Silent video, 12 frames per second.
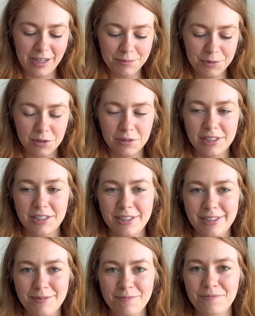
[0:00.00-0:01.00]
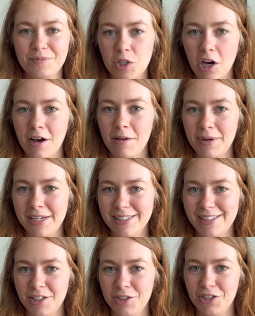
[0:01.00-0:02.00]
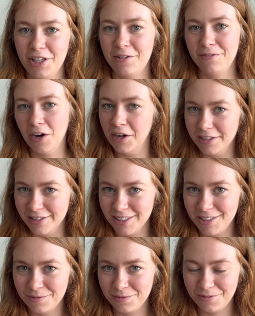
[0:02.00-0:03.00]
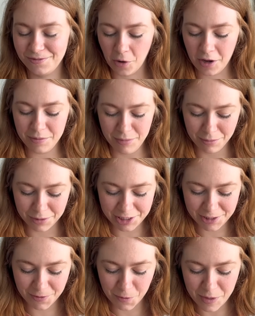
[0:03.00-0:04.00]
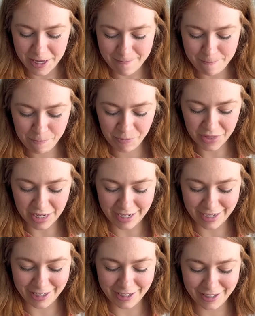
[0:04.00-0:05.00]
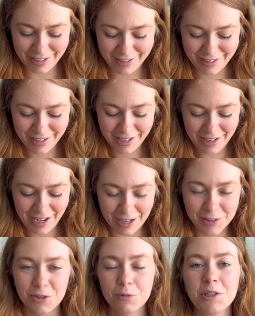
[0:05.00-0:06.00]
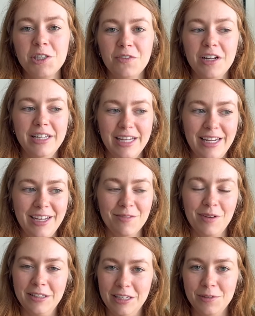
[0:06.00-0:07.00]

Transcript: So this top has such like fond memories for me. I had so much fun knitting it because I